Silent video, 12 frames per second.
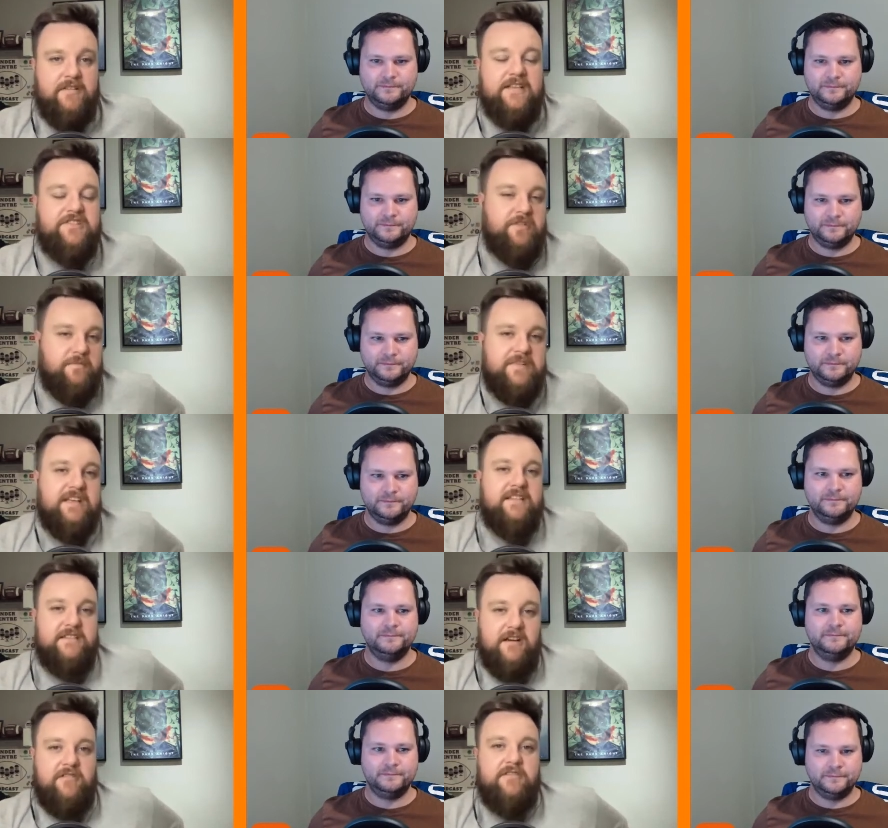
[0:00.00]
Speaker 1: That something is
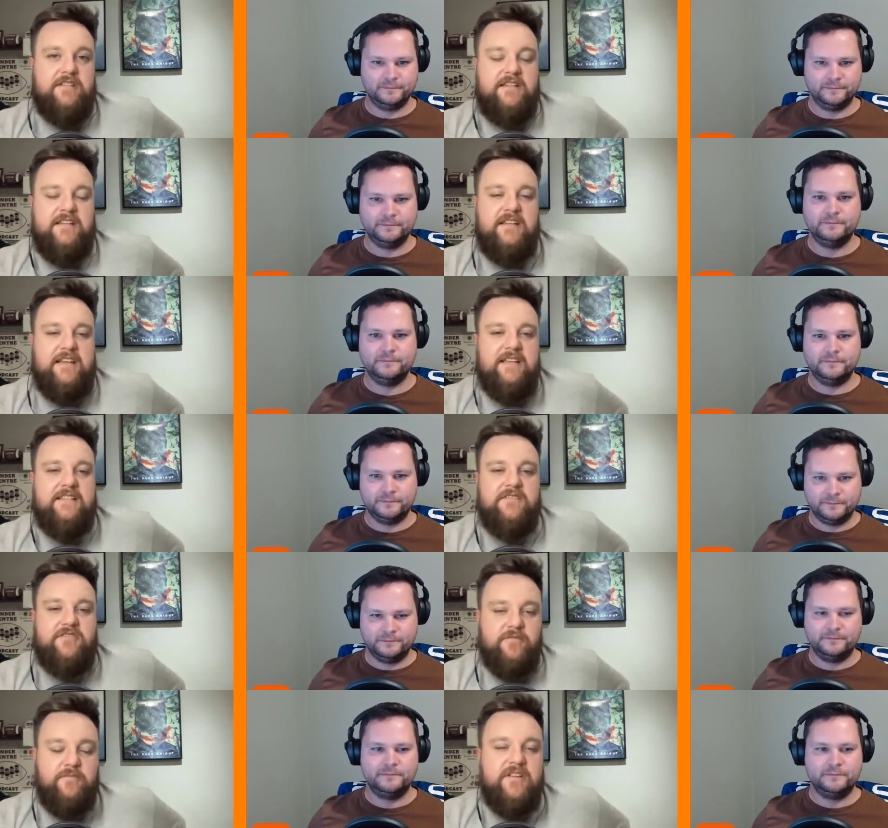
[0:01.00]
going to
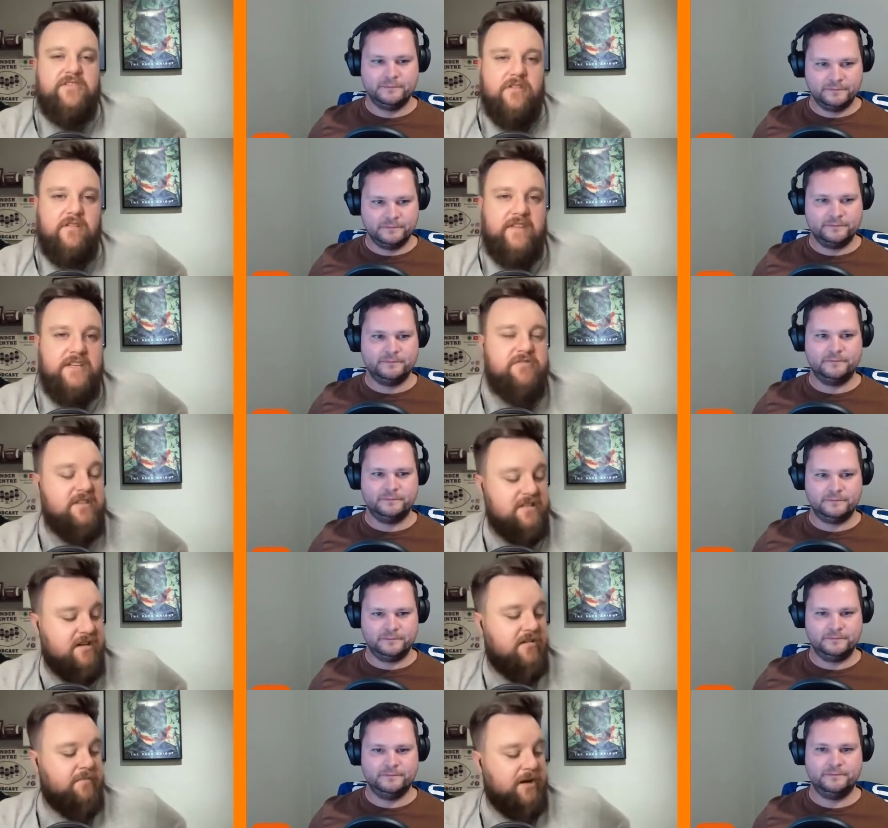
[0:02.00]
some sort of injury is
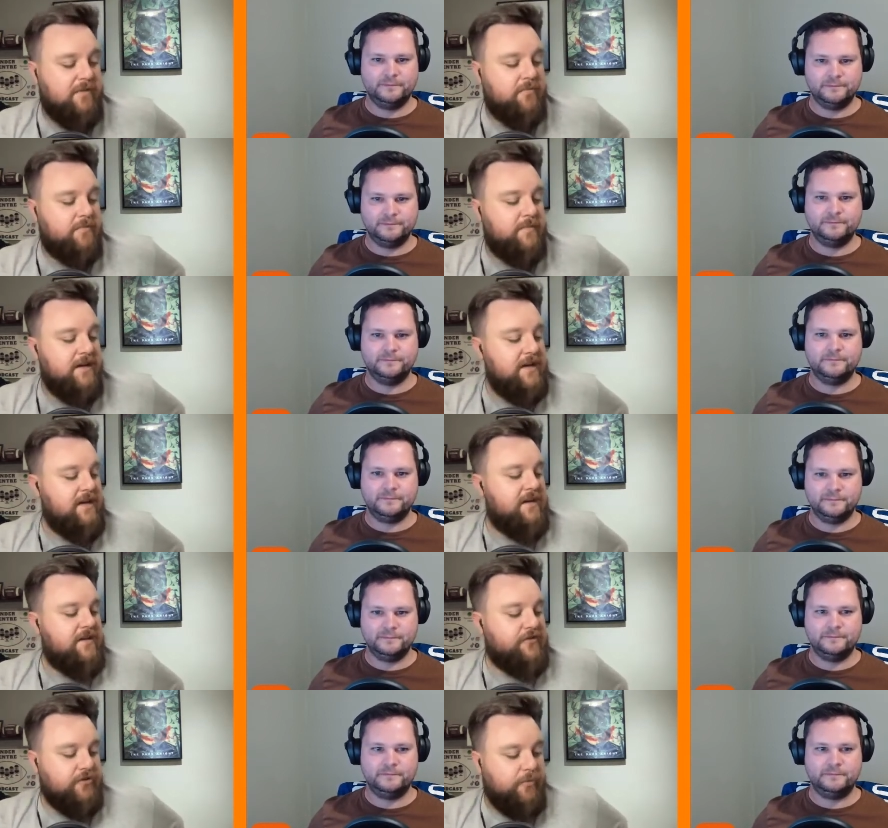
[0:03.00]
going to pop up
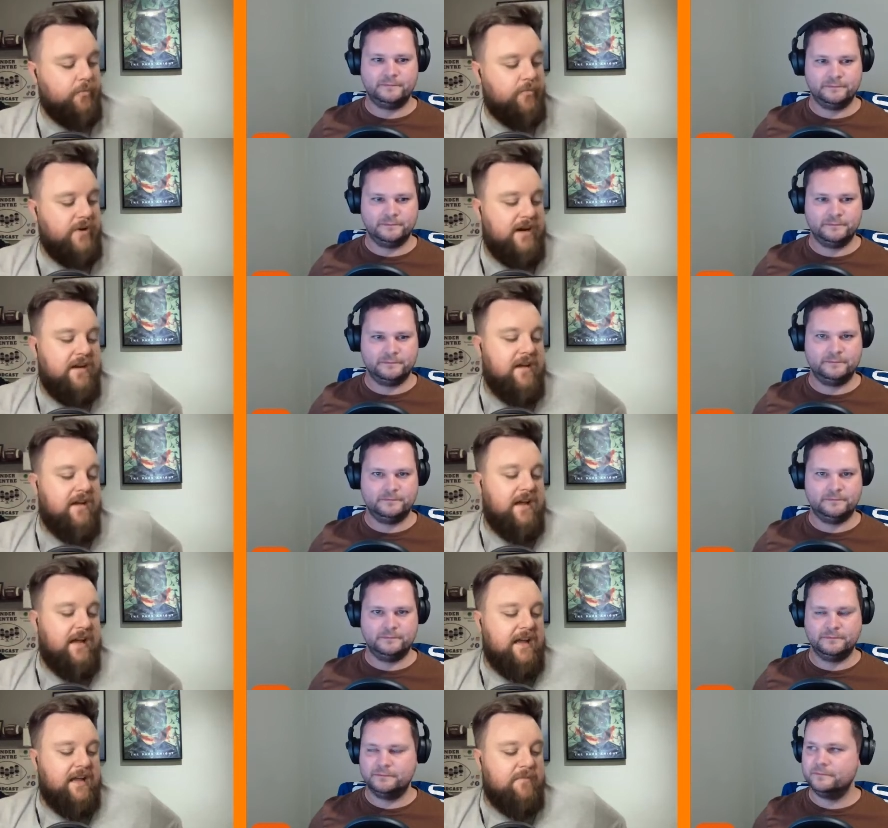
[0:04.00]
somewhere.
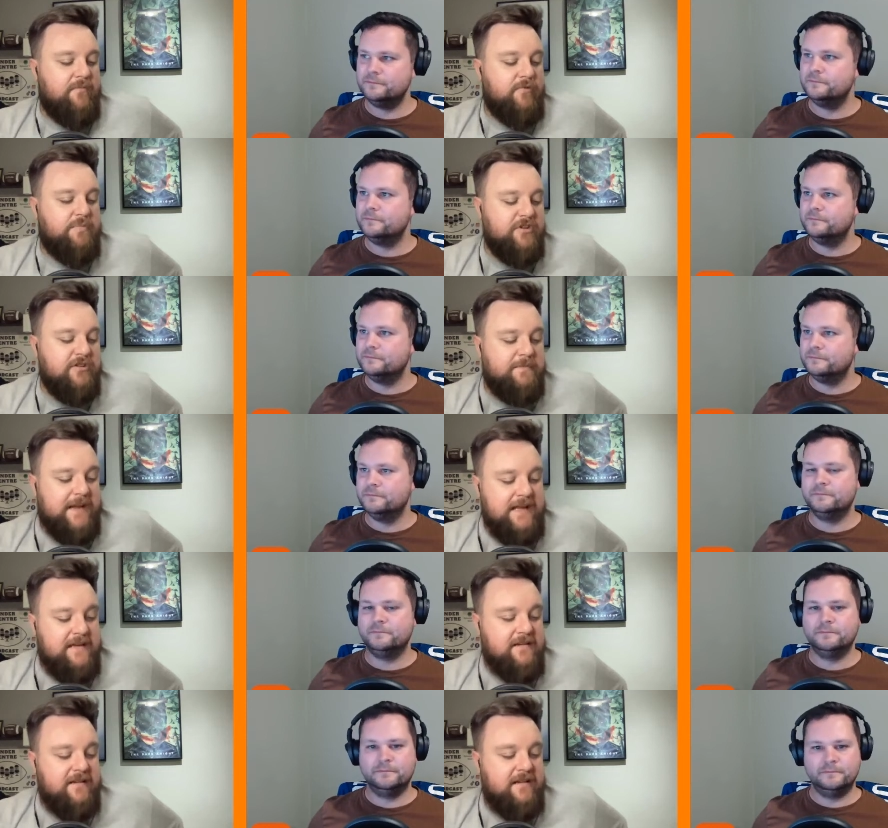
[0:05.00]
And um, with Budda
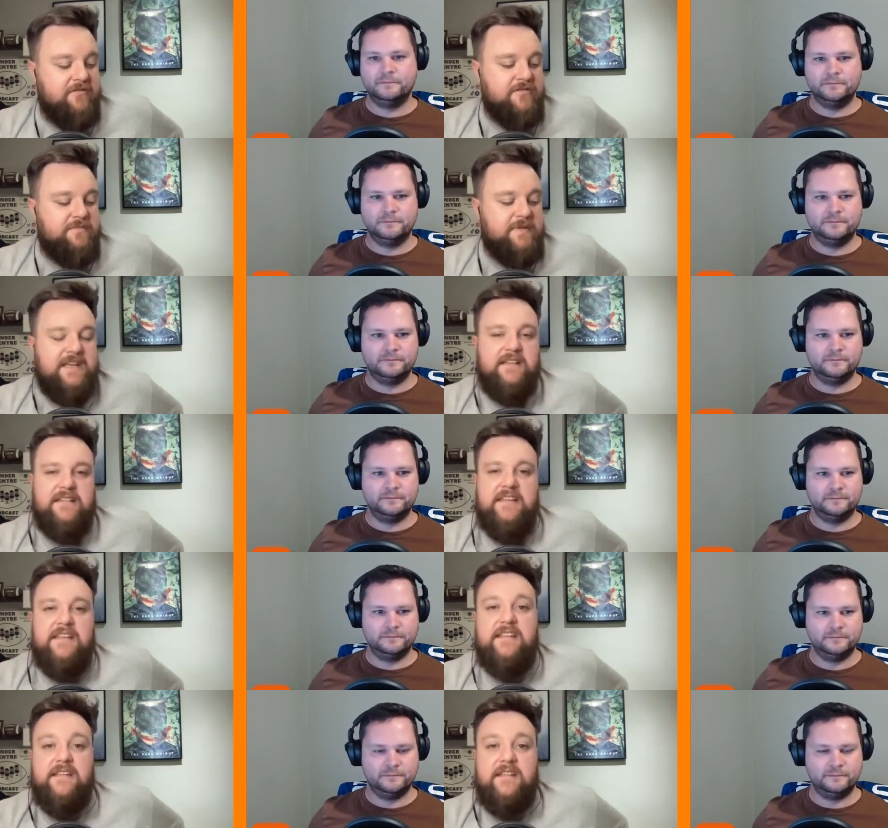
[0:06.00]
Baker now as being
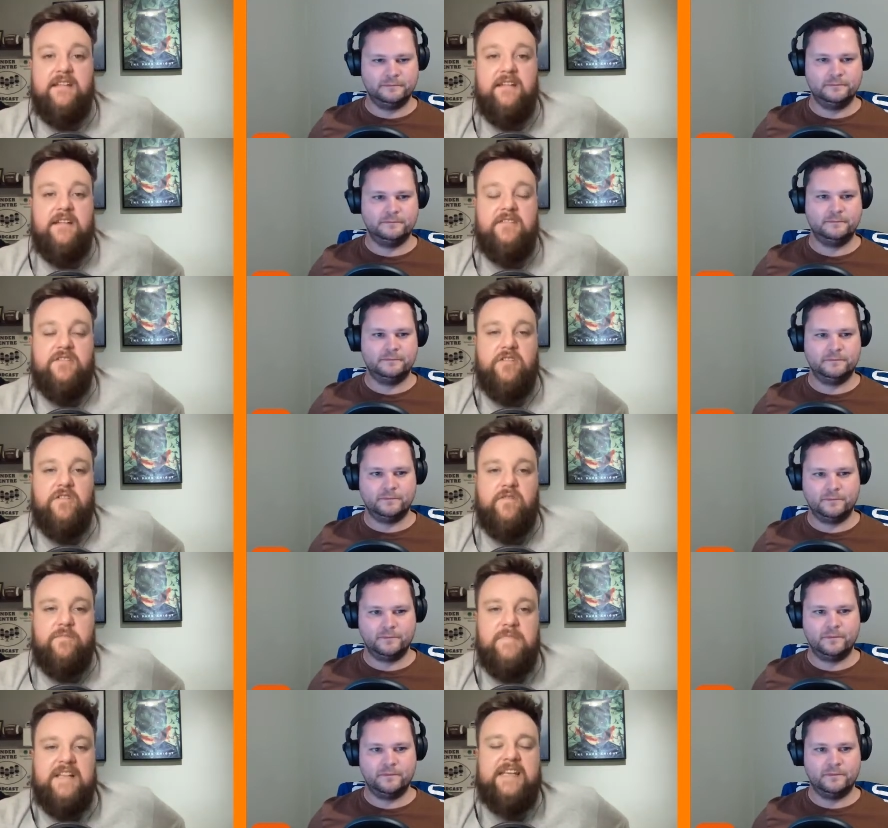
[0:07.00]
the sort of
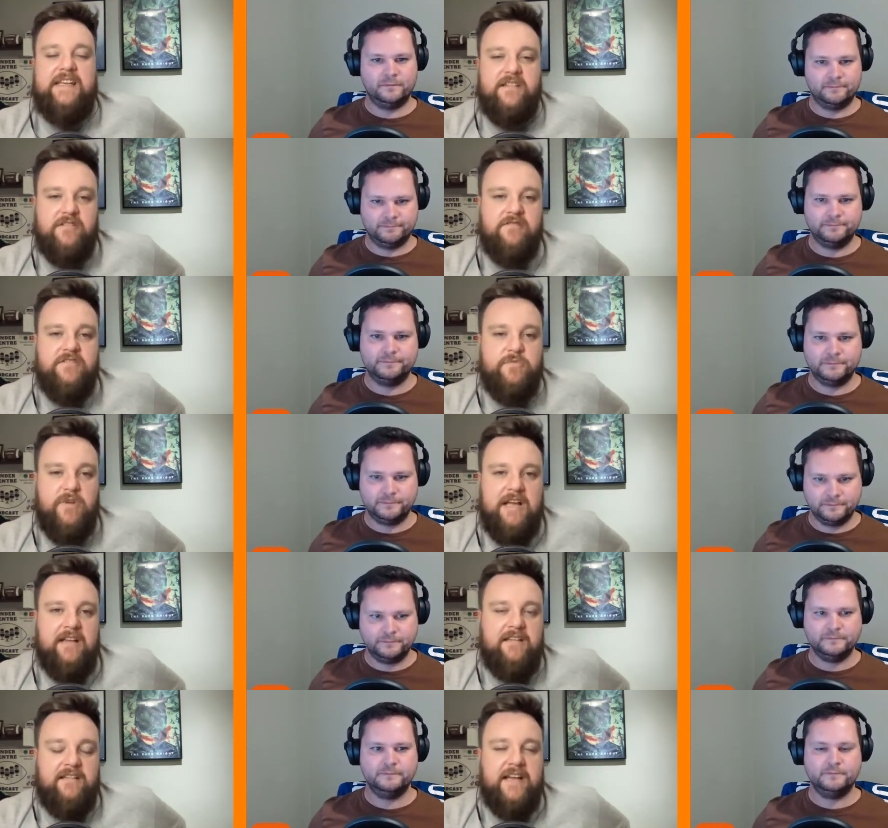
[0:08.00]
leader as
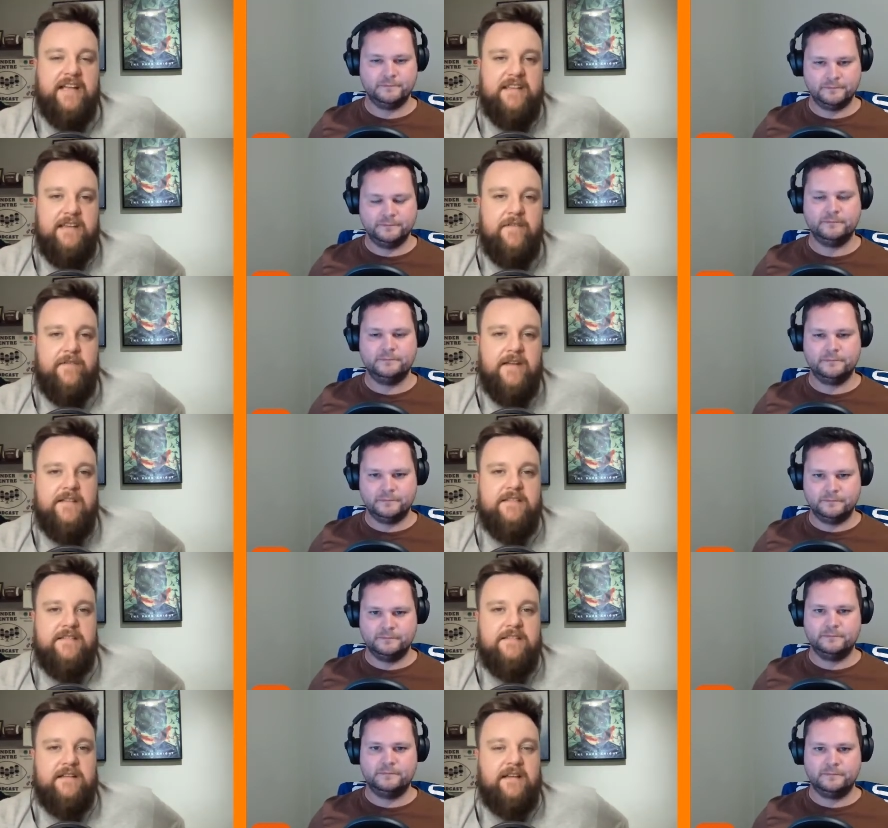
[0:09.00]
well on that
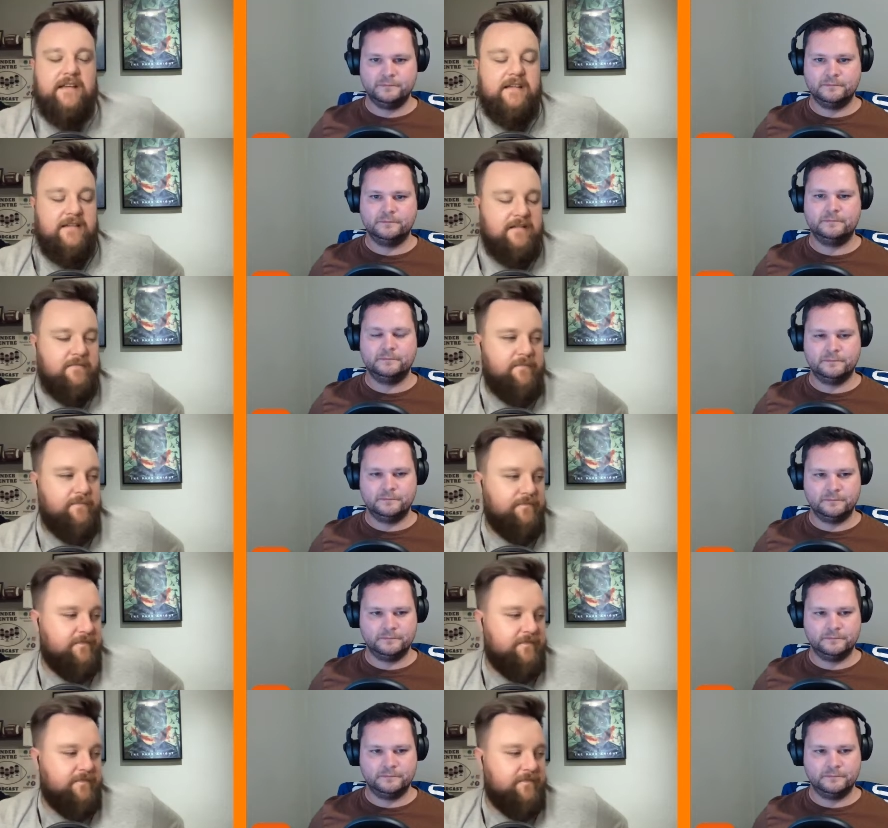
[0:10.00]
defense. Um,